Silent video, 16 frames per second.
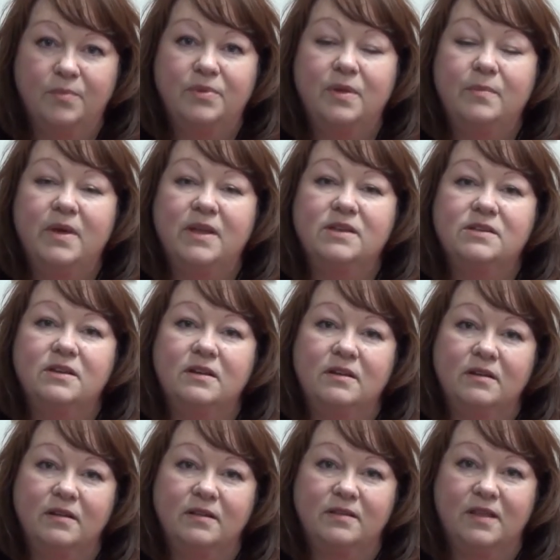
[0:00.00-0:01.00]

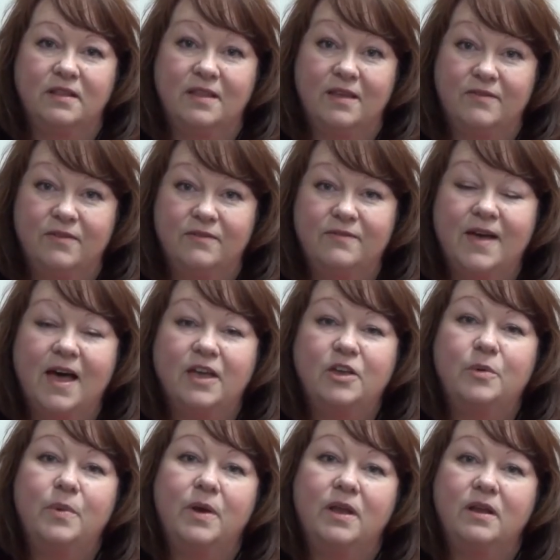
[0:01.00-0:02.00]
implemented, that they've
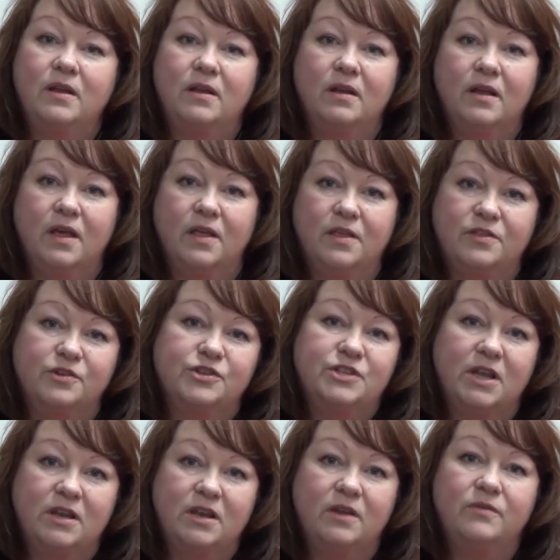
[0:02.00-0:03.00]
evaluated, and that
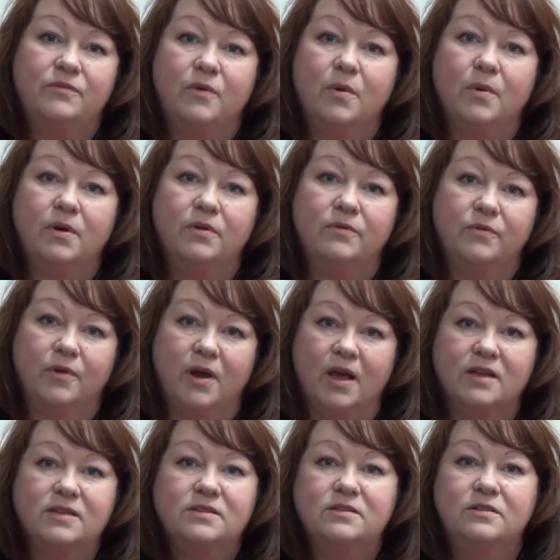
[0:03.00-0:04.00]
they're sending forward
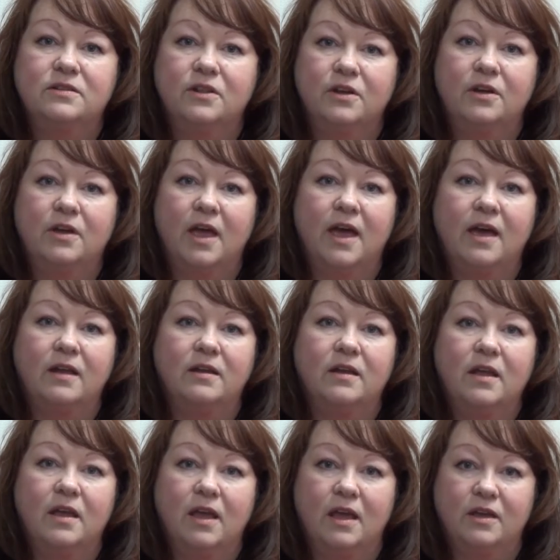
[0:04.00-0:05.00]
for us to look
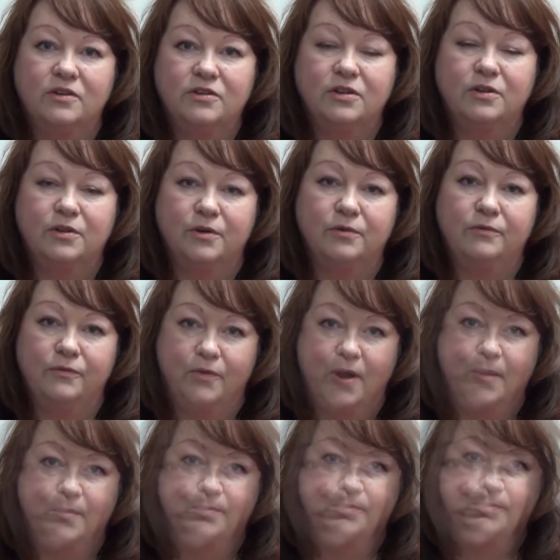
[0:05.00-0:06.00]
at and to learn
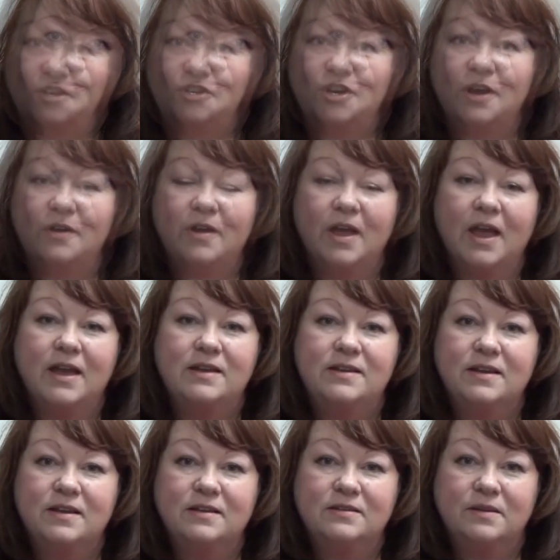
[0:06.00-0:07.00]
from sharing
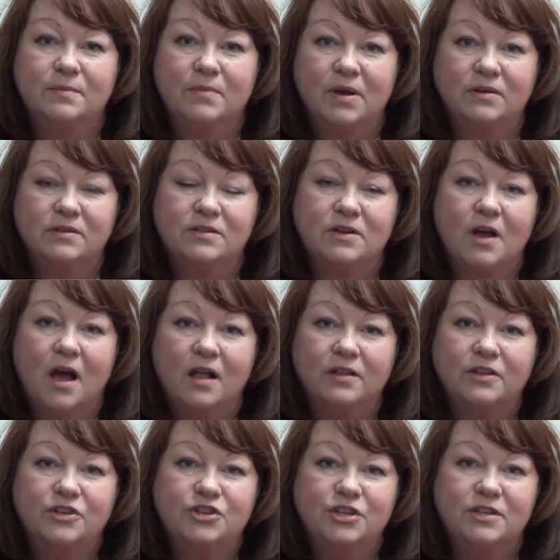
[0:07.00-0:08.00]
ideas amongst
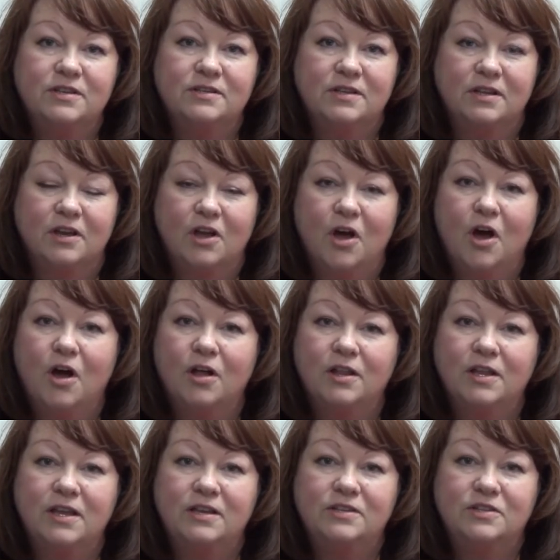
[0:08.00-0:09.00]
colleges and
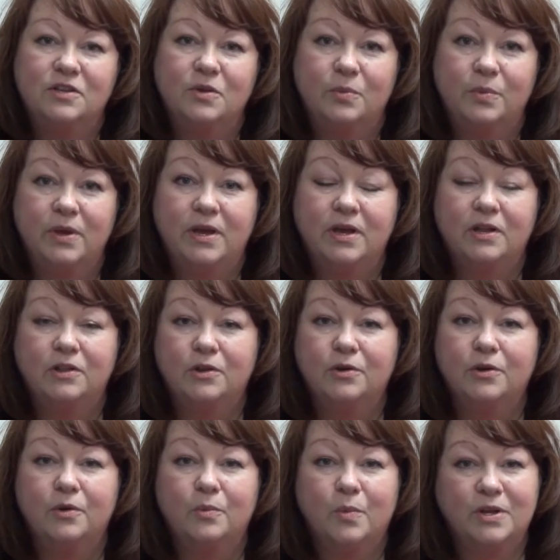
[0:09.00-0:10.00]
colleagues so that we
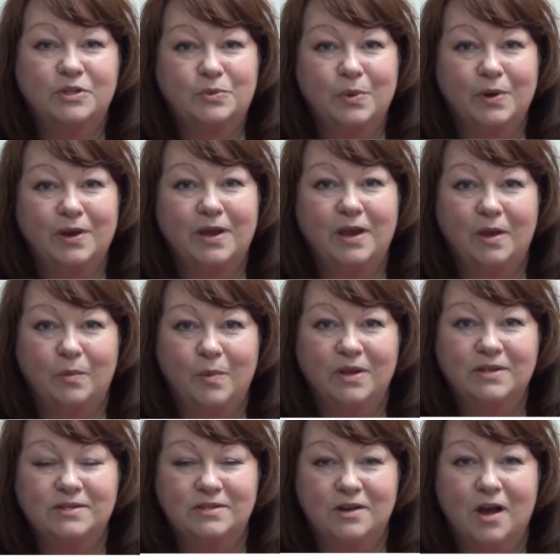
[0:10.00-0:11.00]
can learn what's working
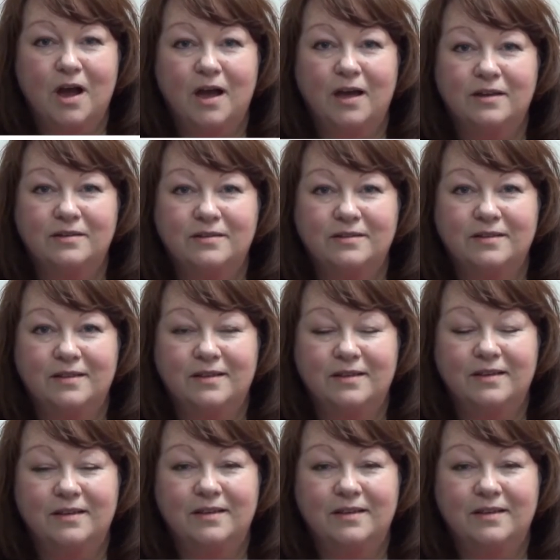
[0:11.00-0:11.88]
and what's not.